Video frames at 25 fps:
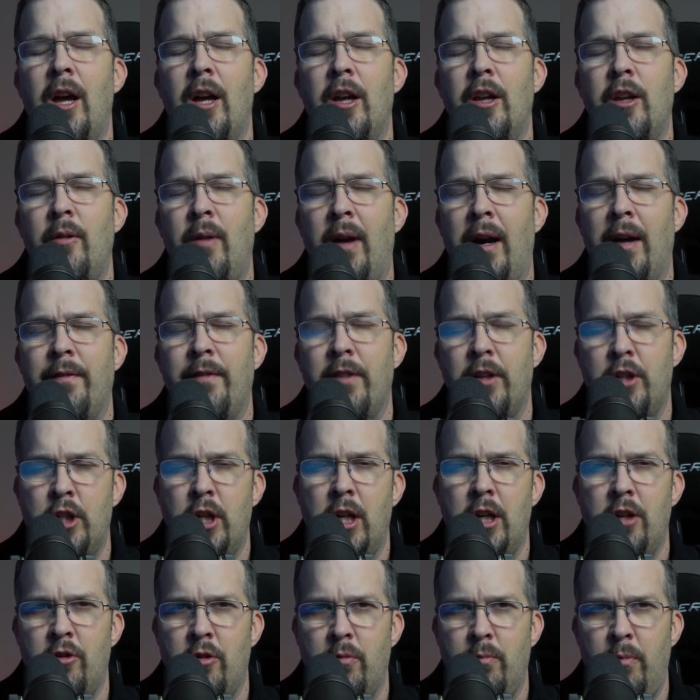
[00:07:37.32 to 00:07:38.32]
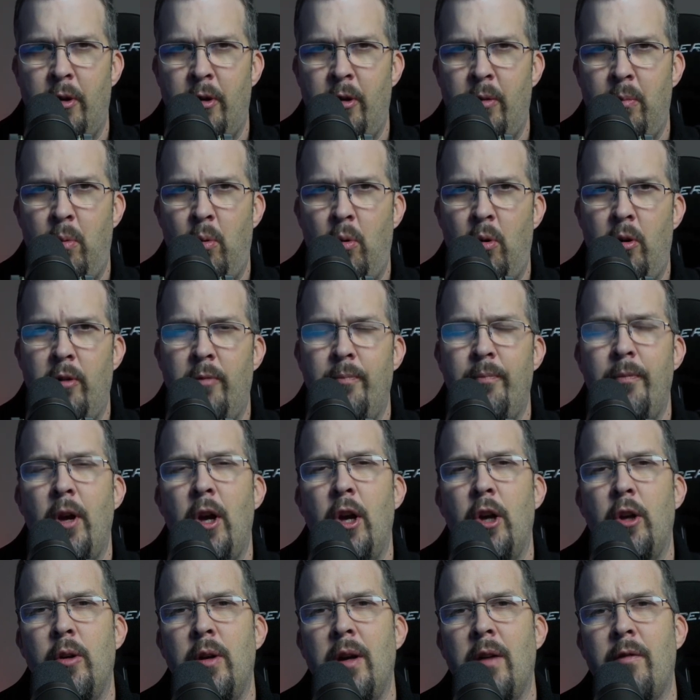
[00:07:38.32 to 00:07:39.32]
you have to change your motherboard.
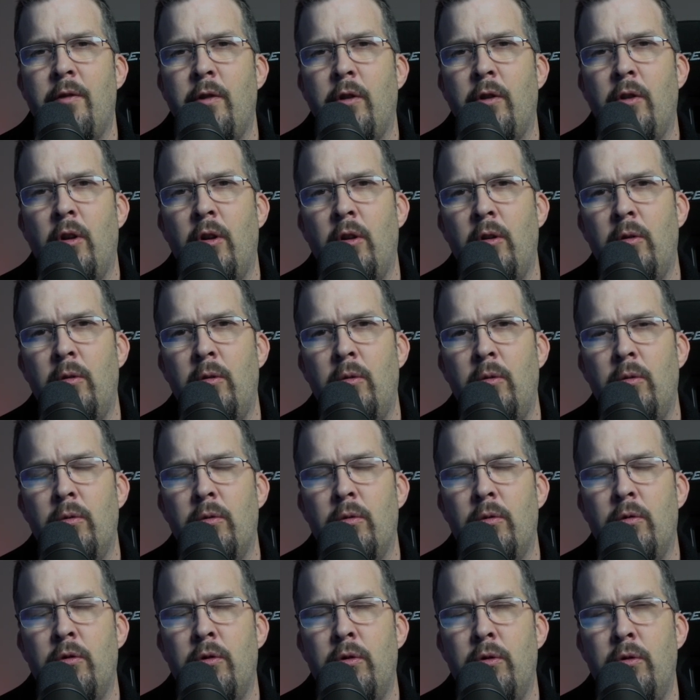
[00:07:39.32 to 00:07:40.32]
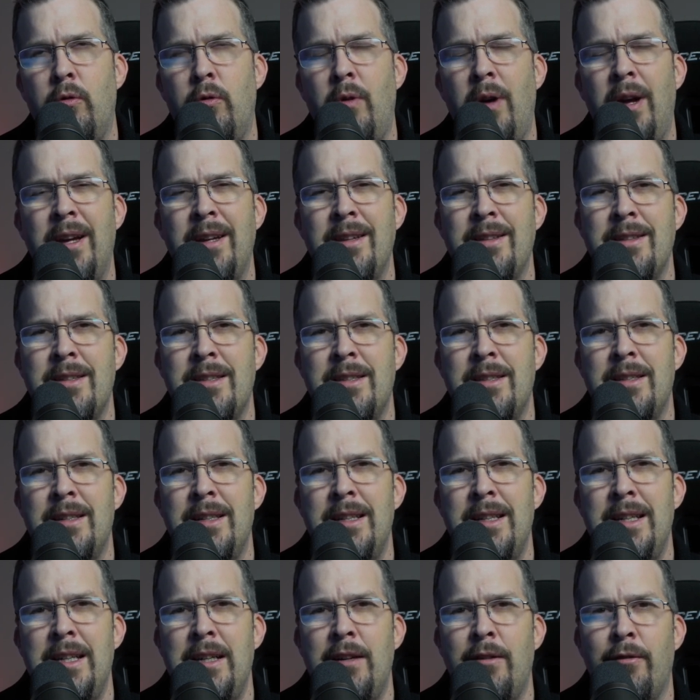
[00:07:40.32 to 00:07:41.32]
You have to go to a
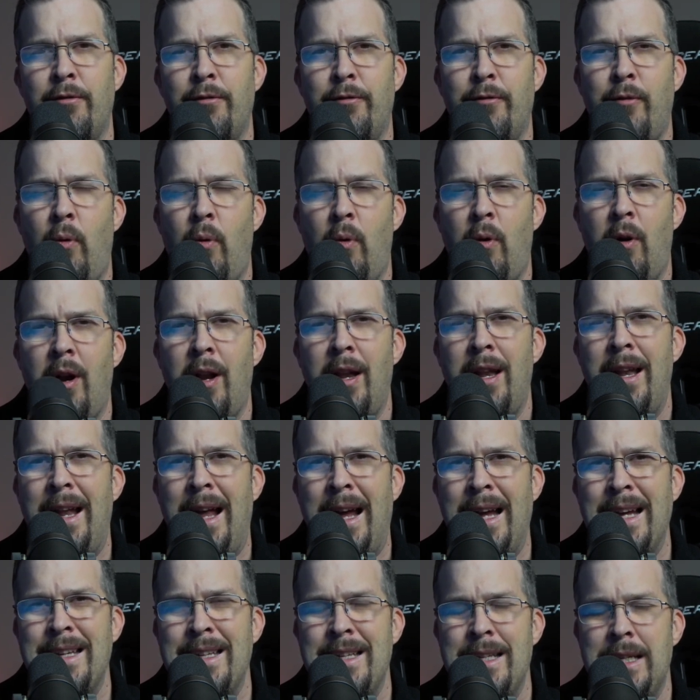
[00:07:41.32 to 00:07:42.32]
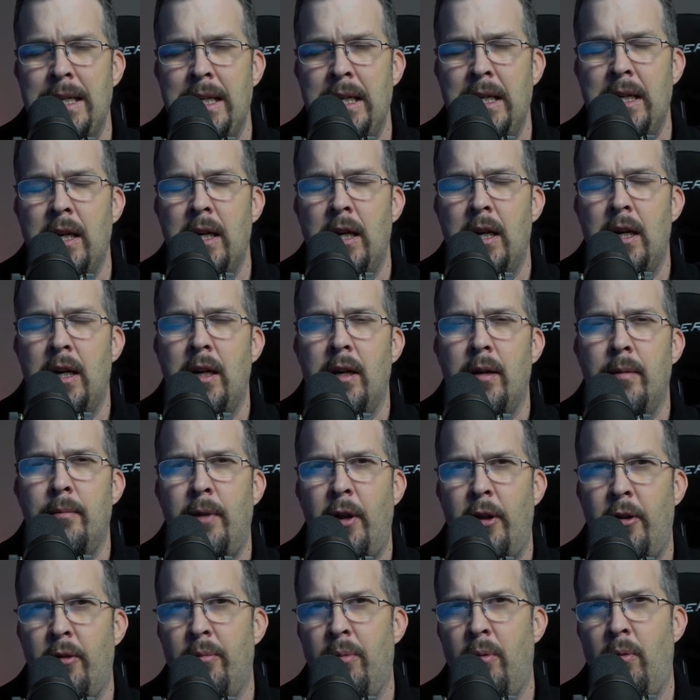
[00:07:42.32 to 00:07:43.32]
Z490
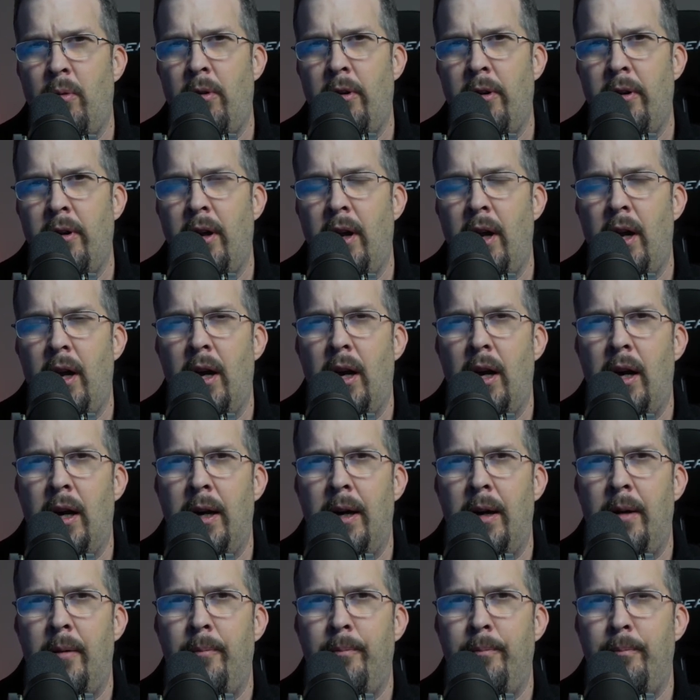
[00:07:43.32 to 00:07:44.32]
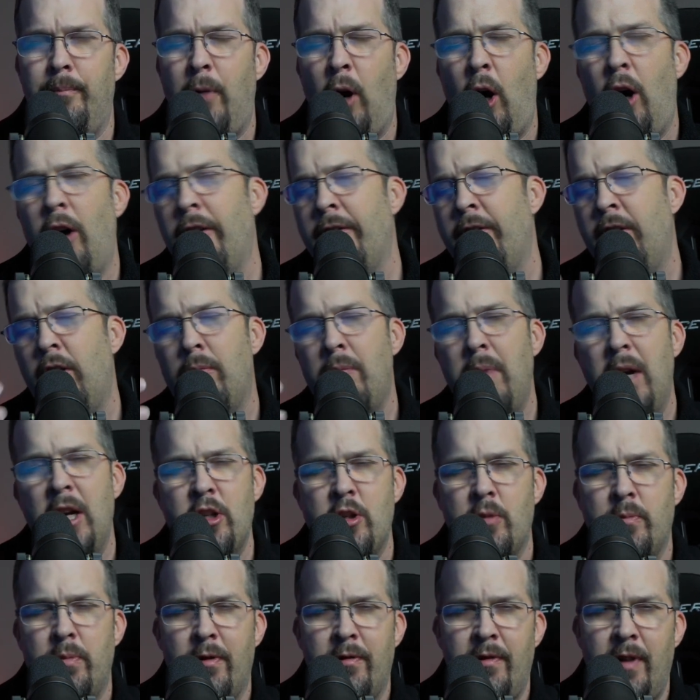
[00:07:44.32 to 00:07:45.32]
motherboard. All of your
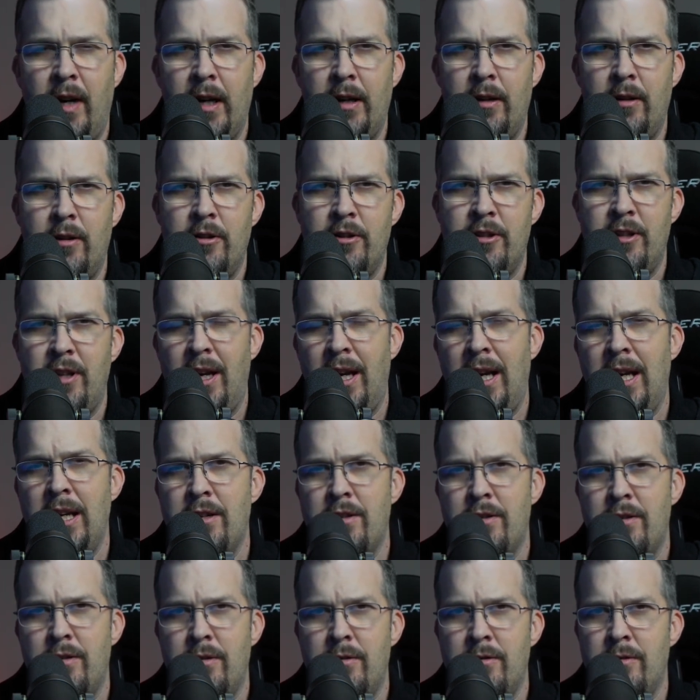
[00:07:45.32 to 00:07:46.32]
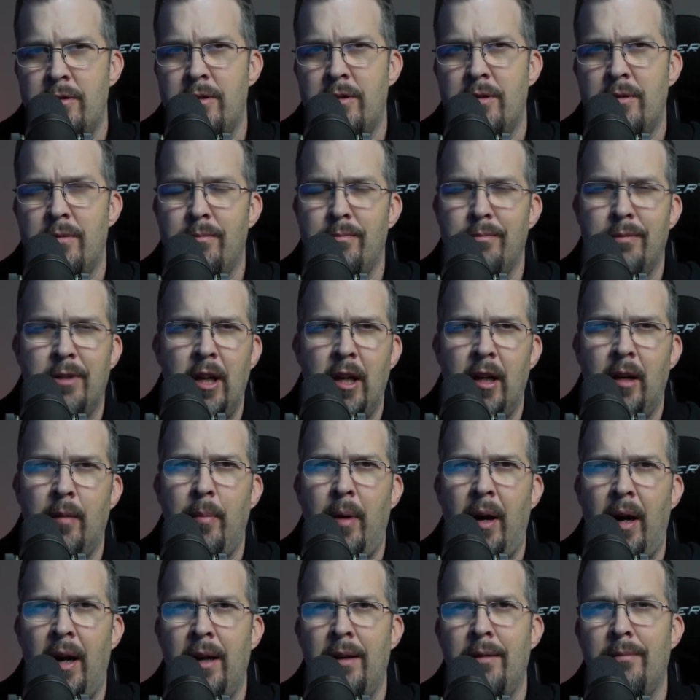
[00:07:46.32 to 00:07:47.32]
major providers, Asus,
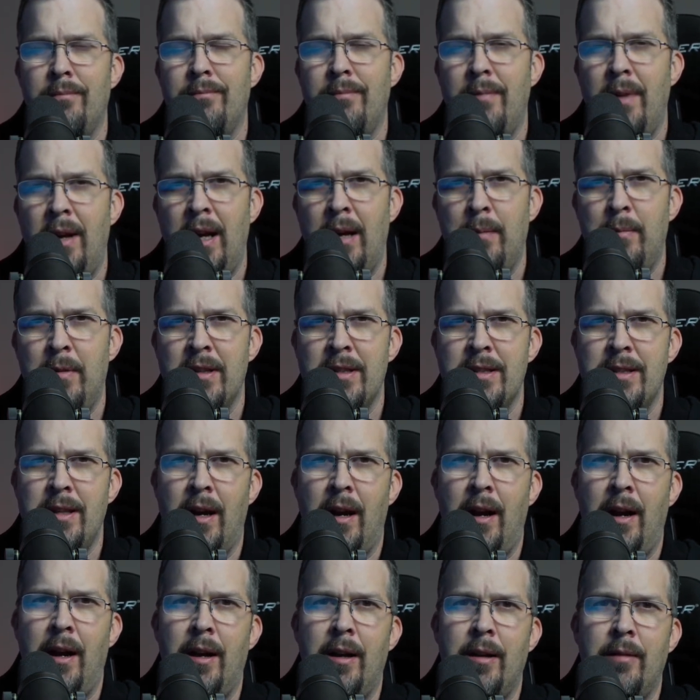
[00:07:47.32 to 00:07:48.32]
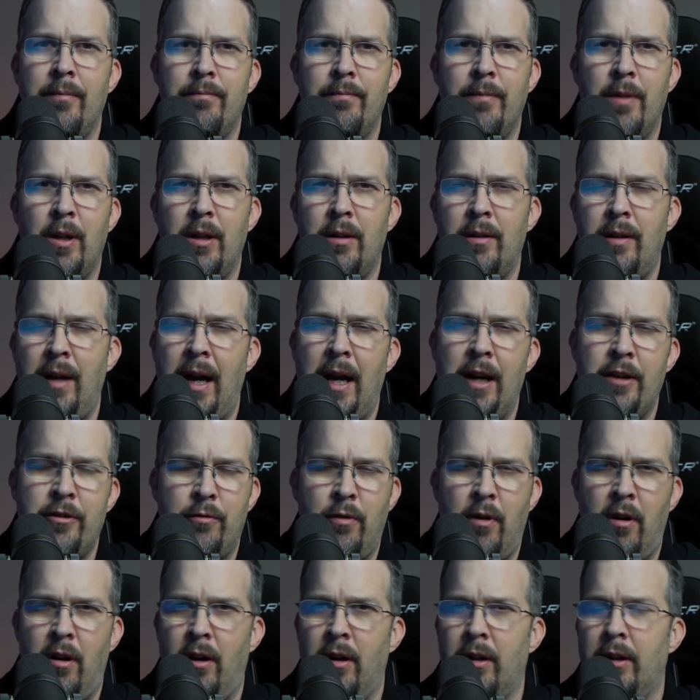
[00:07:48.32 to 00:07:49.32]
Gigabyte, MSI,
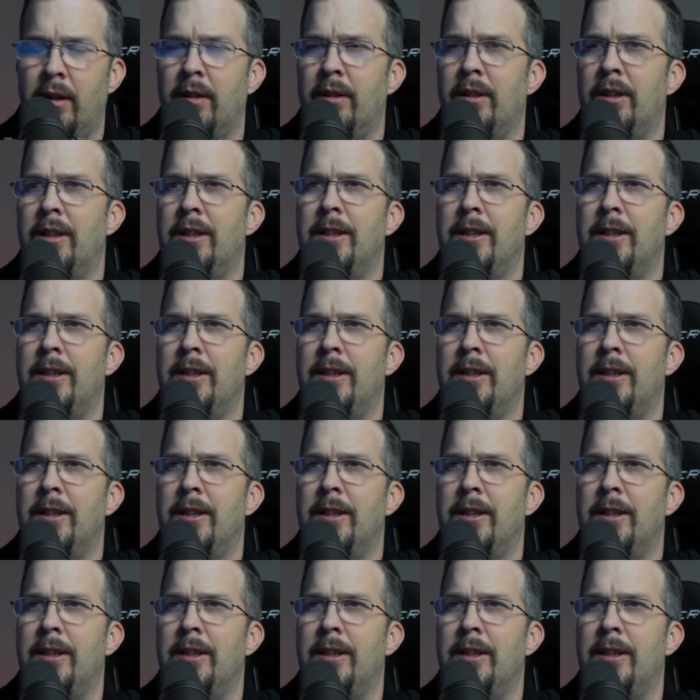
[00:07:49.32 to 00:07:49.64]
ASRock,